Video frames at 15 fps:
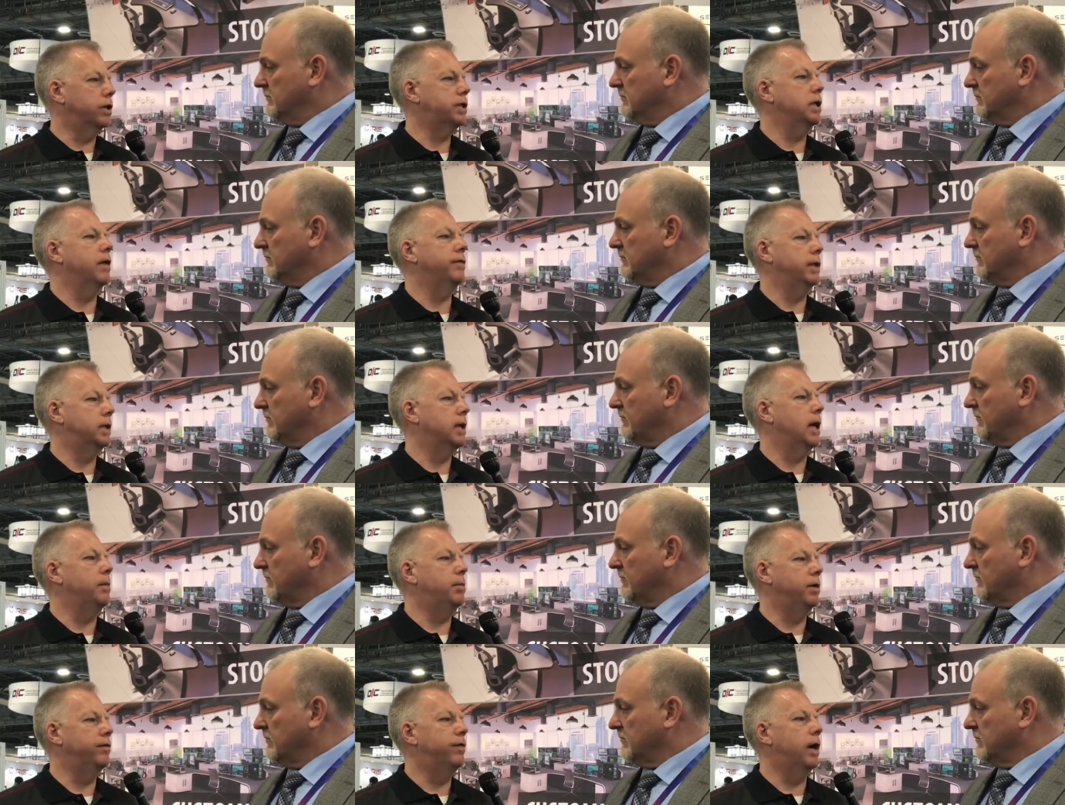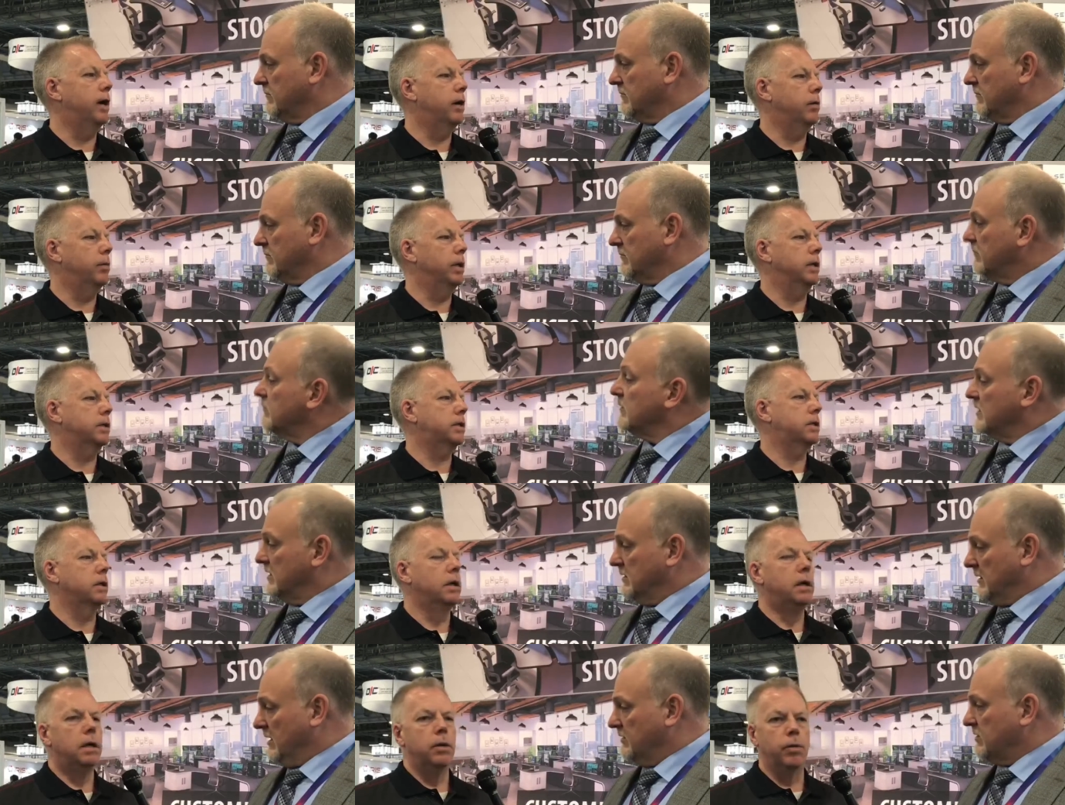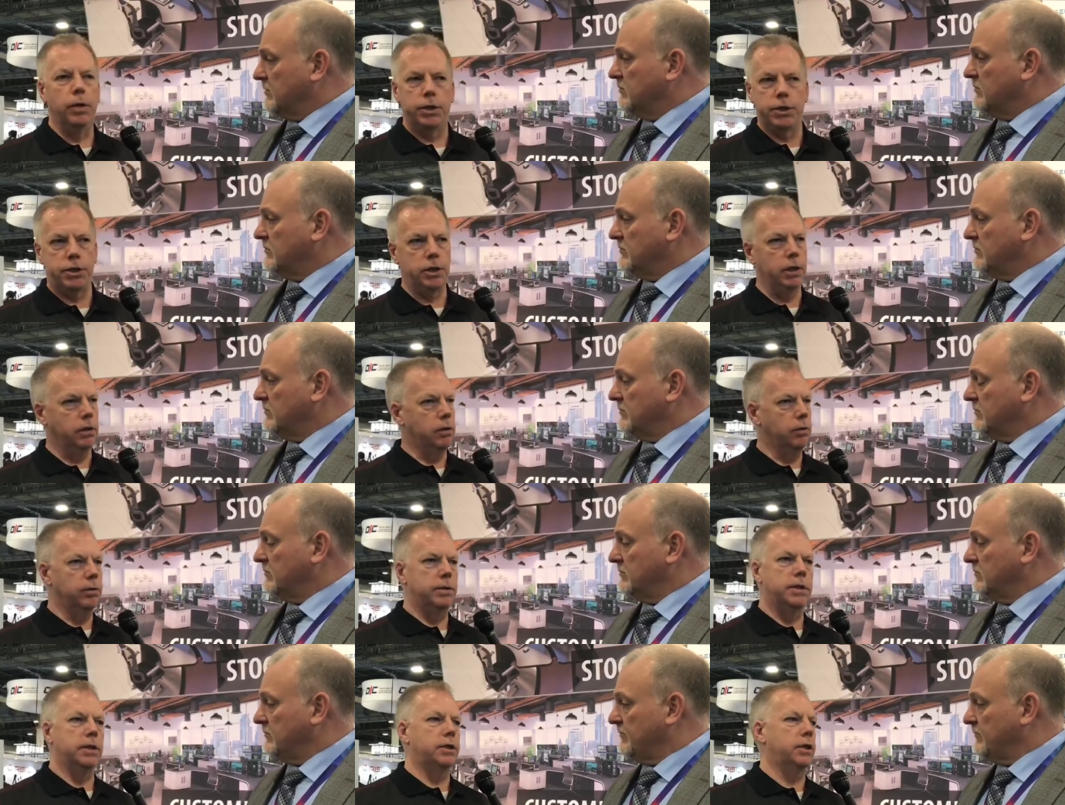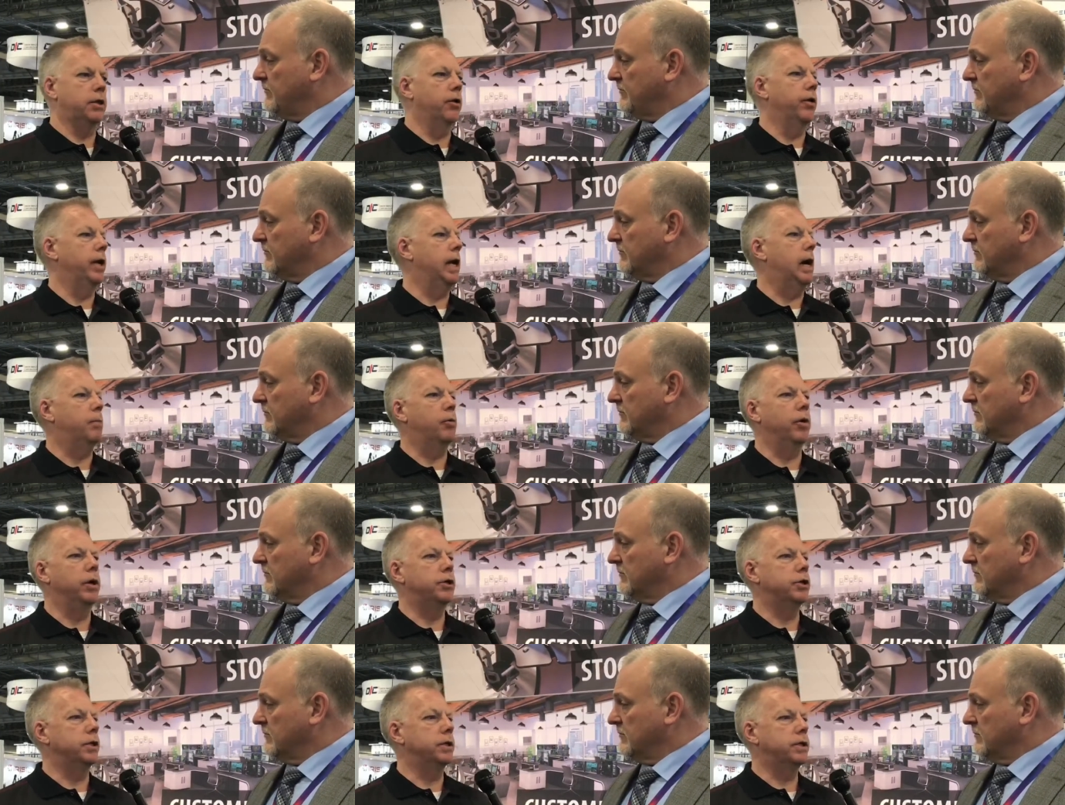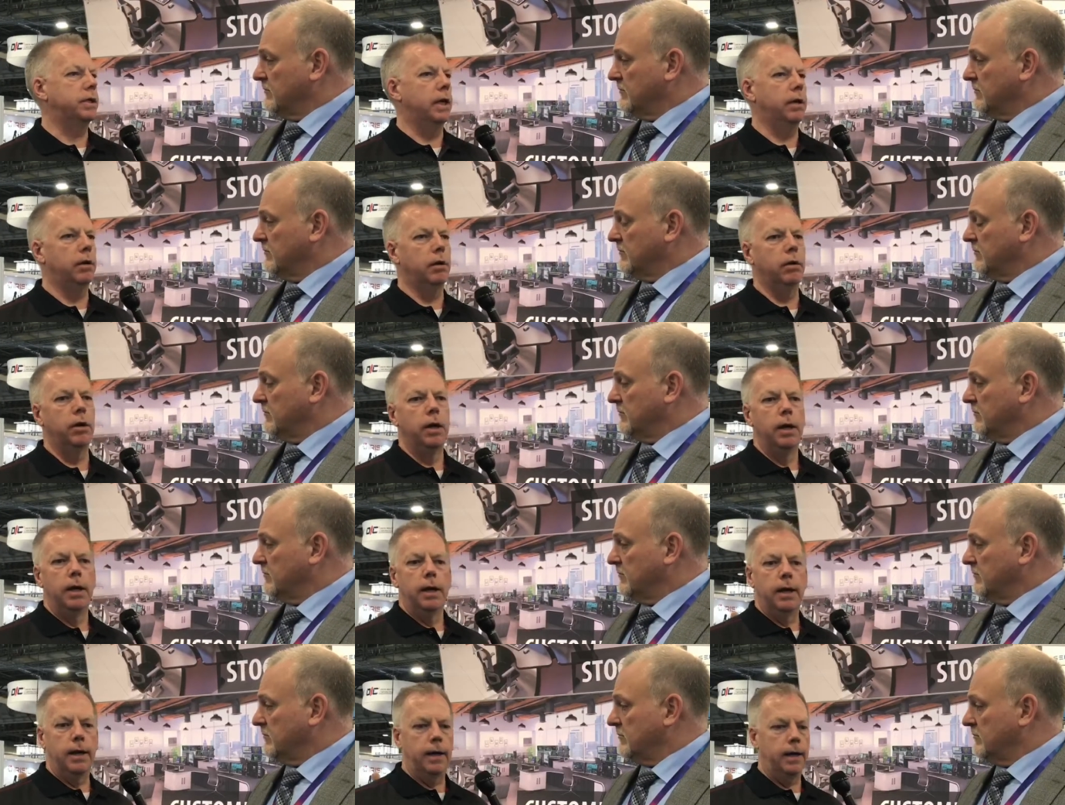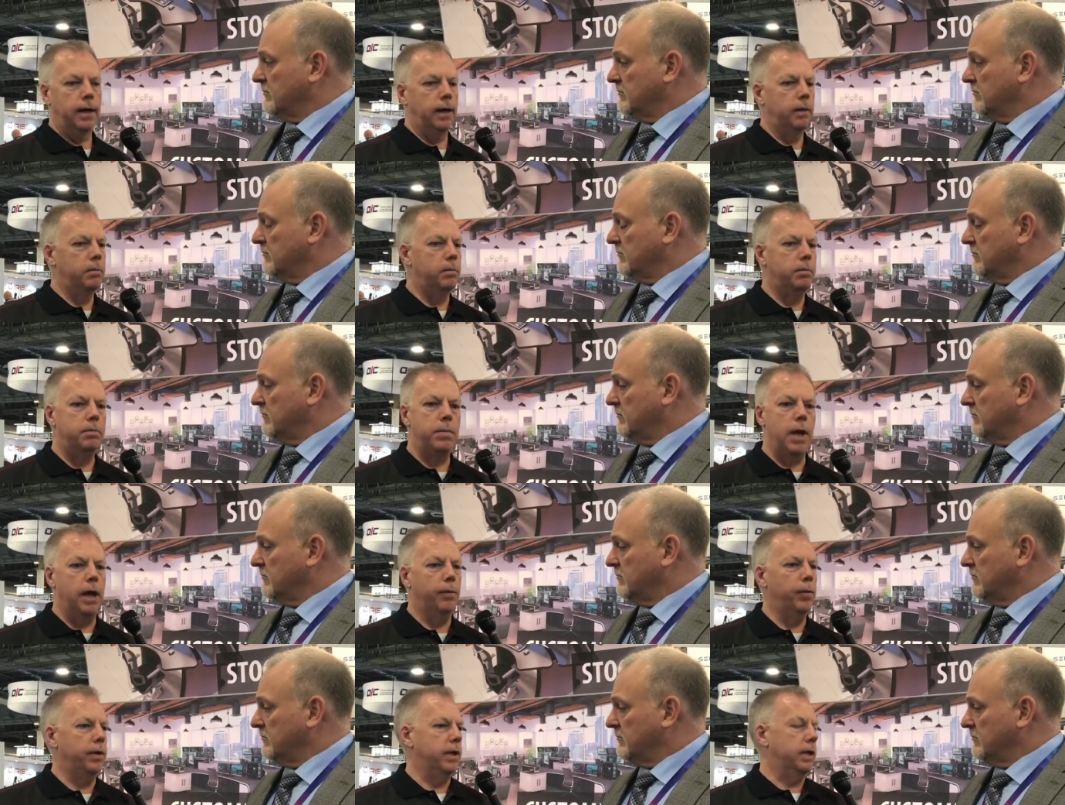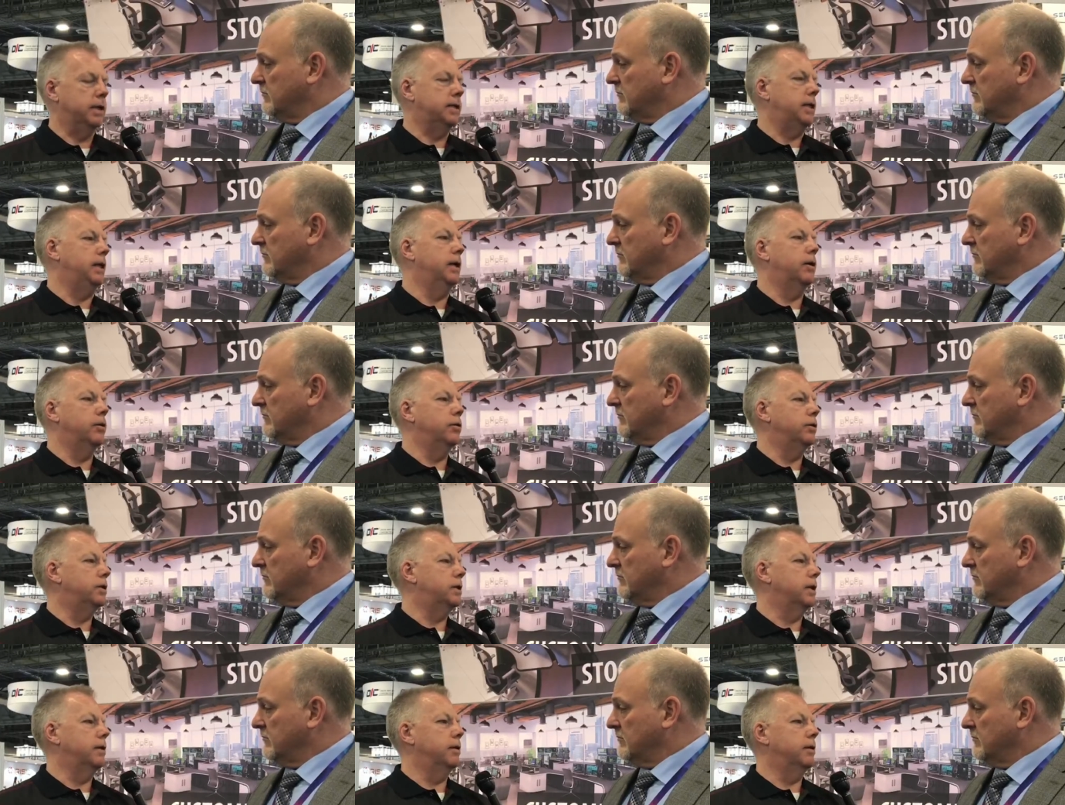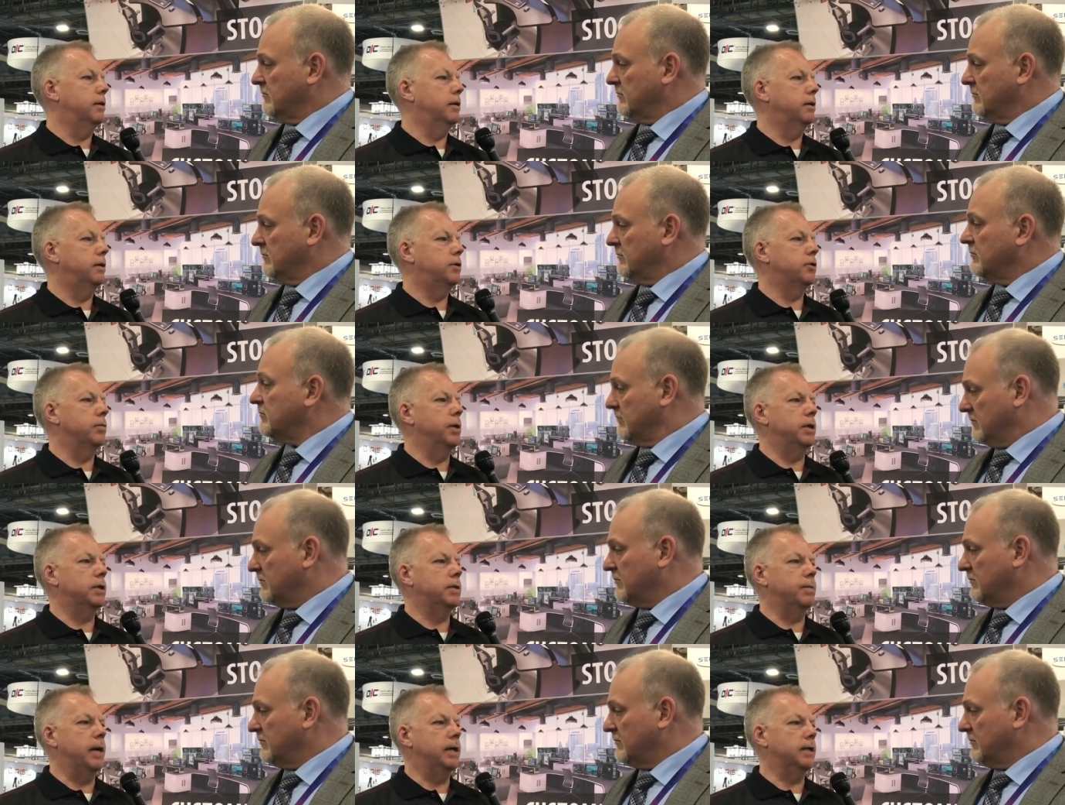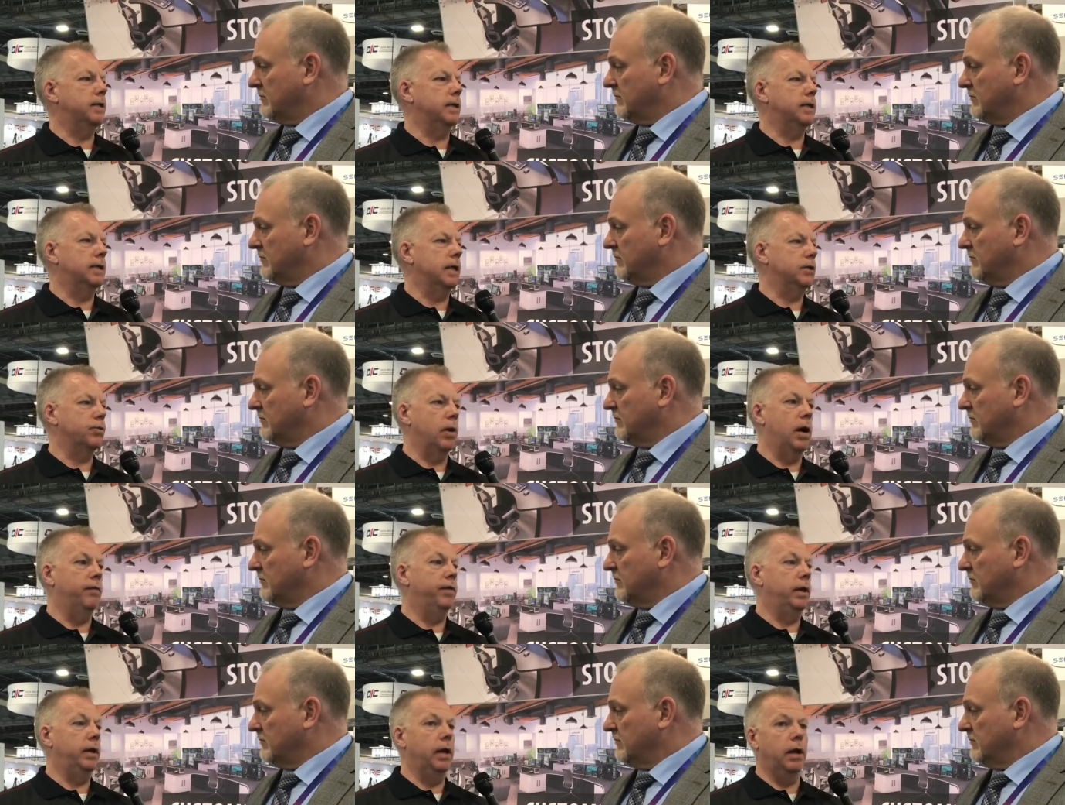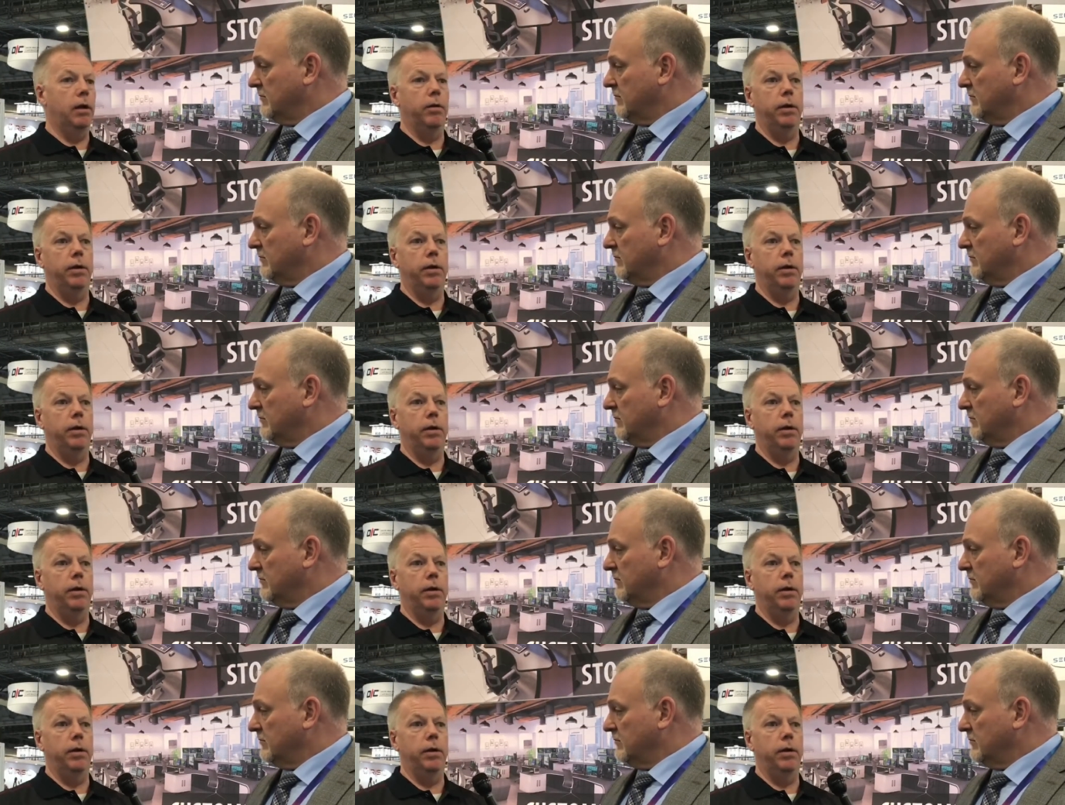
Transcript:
Speaker 1: 7 type environments, which includes the Security Operations Center. Uh, and with the casinos and the tremendous amount of success we're having there,